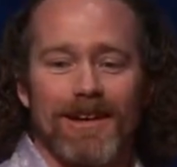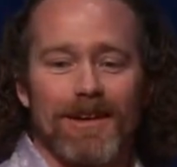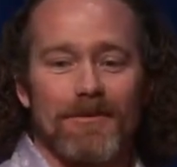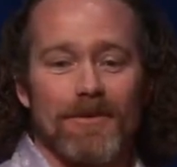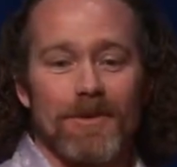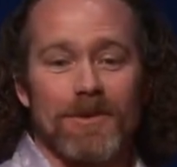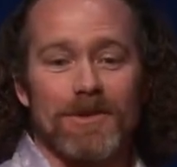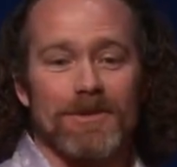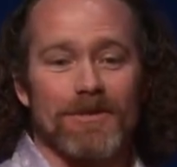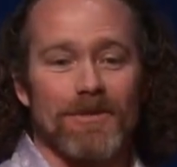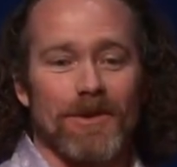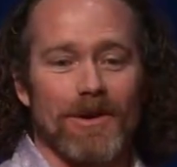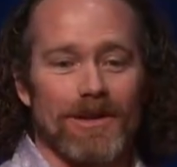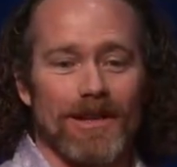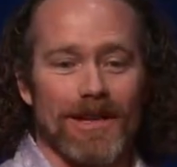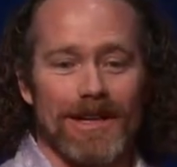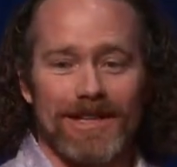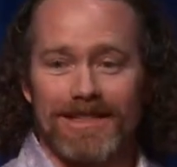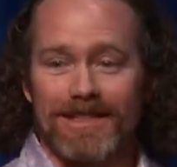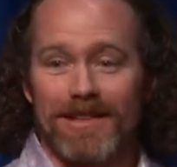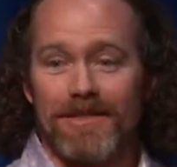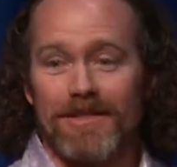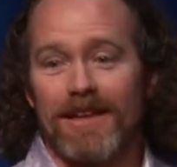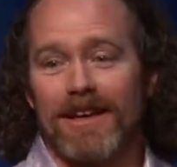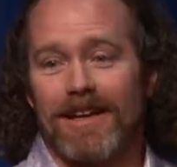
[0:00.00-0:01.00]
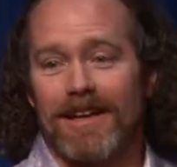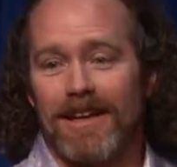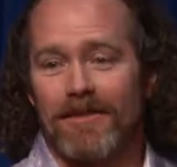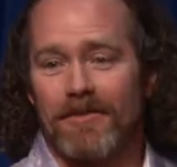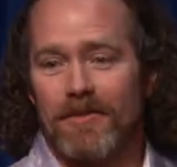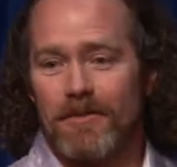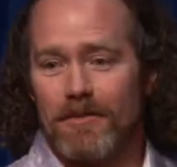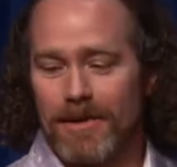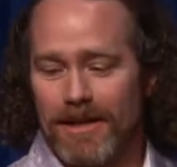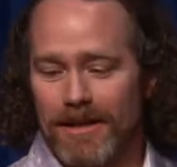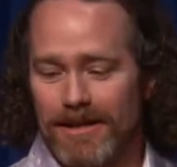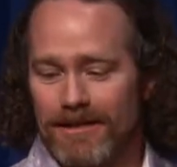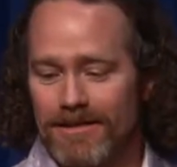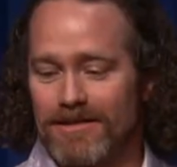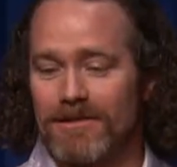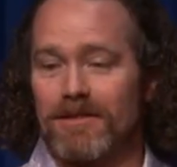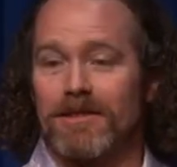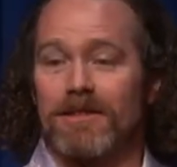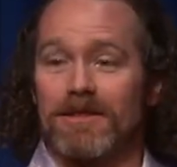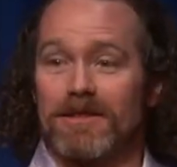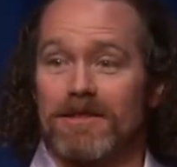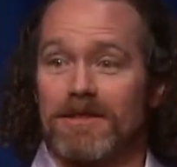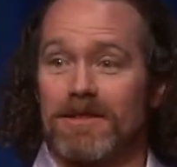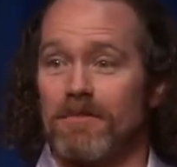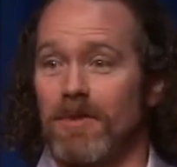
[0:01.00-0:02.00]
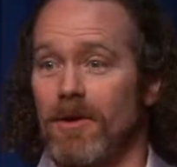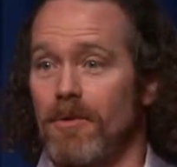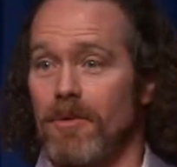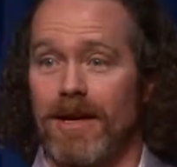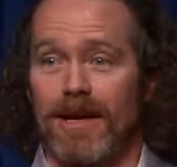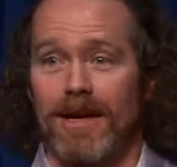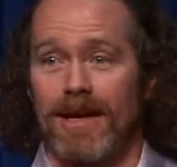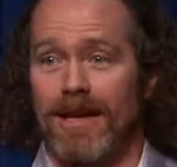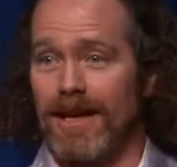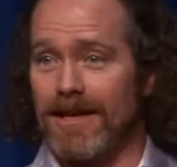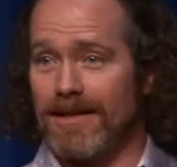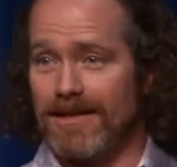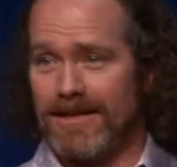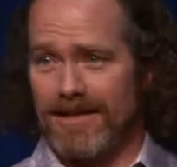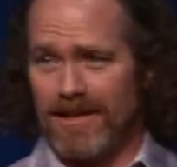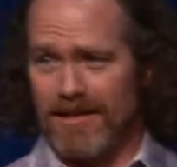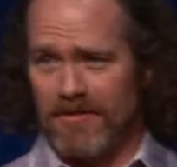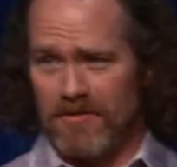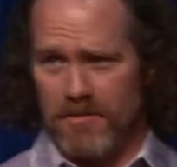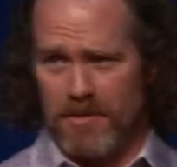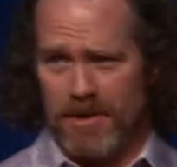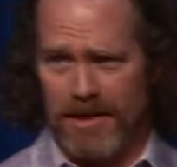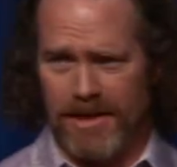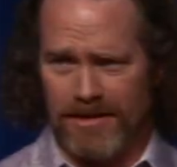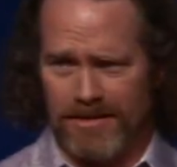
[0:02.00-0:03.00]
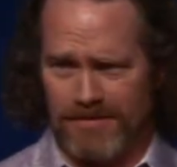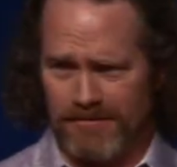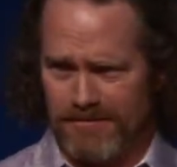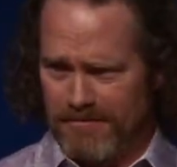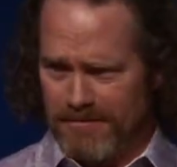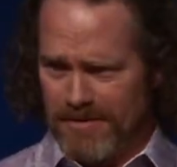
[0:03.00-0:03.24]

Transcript: First of all, I'd like to thank everybody. Sorry, this is in my way. I can't see everybody.